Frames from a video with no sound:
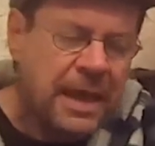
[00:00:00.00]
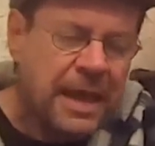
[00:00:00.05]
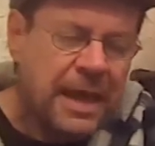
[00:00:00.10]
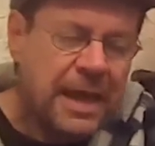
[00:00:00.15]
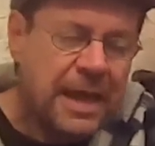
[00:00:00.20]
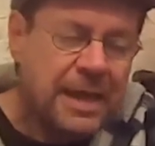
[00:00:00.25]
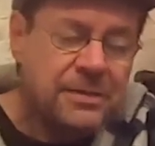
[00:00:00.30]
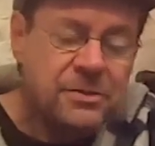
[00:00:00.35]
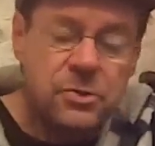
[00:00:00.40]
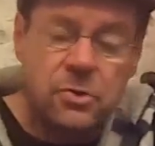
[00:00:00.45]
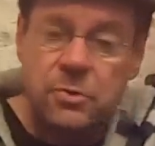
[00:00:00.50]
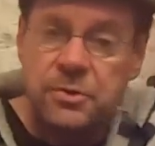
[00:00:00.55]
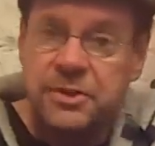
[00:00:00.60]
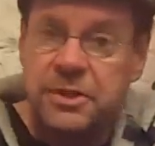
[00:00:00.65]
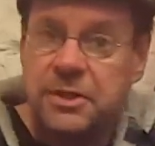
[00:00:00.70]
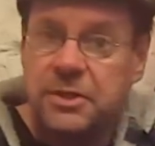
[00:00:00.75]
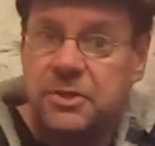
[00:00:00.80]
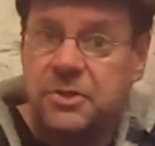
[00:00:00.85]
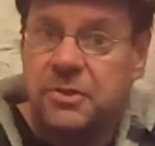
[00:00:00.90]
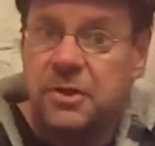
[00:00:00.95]
and
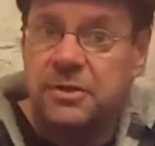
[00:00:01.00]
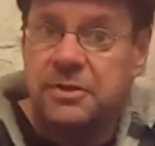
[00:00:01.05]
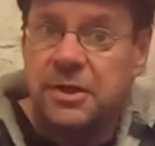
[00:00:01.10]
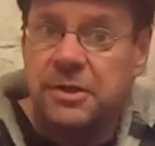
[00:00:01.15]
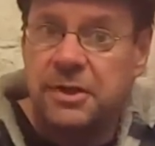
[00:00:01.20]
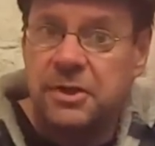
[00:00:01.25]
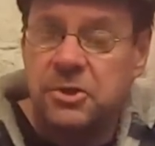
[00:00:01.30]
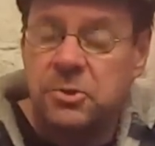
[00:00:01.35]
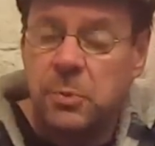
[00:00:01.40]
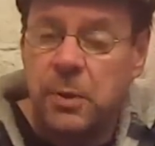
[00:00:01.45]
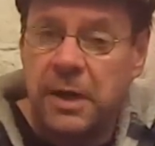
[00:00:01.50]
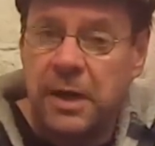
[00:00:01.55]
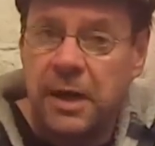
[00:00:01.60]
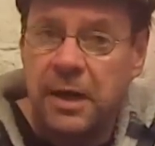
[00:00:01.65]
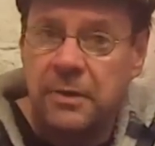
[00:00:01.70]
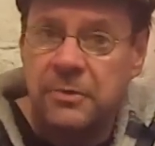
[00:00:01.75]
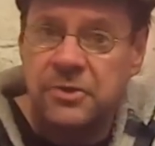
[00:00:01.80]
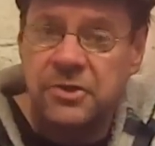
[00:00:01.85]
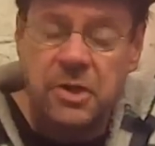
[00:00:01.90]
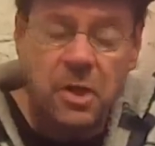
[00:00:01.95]
goes into a dunnage
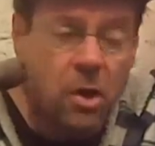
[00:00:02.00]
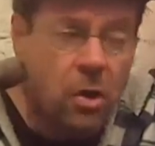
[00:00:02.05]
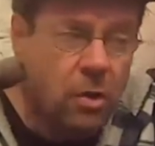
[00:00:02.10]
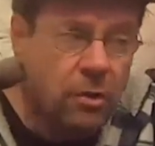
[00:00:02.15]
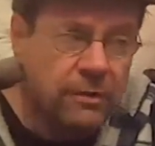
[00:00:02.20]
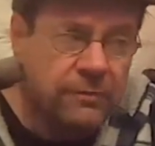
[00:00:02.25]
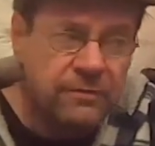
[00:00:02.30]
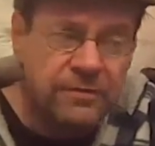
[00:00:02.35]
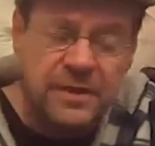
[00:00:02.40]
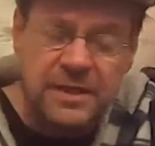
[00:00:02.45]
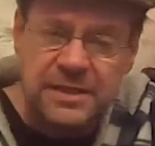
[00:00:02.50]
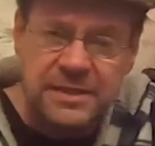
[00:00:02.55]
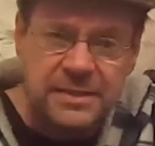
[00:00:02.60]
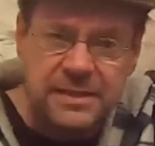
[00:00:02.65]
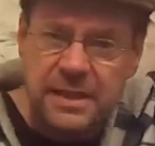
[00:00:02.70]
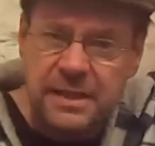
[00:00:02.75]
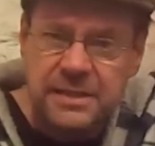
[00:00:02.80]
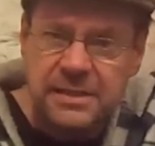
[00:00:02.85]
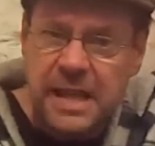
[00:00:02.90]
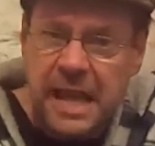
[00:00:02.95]
warehouse. All of
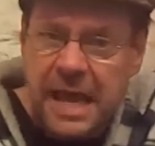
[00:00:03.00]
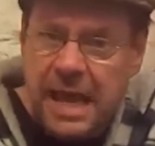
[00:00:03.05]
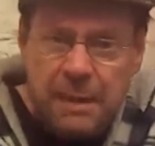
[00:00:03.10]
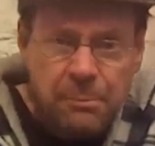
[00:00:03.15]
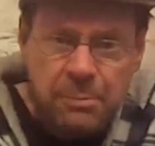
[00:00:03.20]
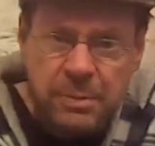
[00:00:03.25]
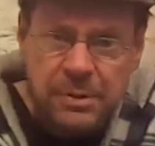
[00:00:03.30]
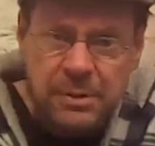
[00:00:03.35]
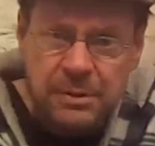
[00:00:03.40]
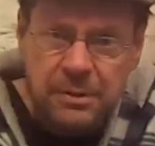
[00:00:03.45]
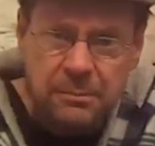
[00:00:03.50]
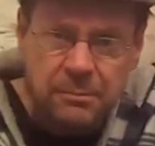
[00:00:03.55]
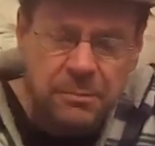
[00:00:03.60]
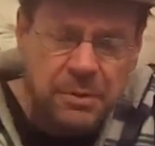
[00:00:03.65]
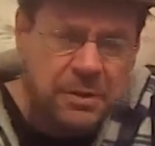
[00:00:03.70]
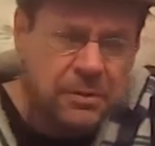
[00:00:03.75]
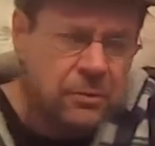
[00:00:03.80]
these things happen at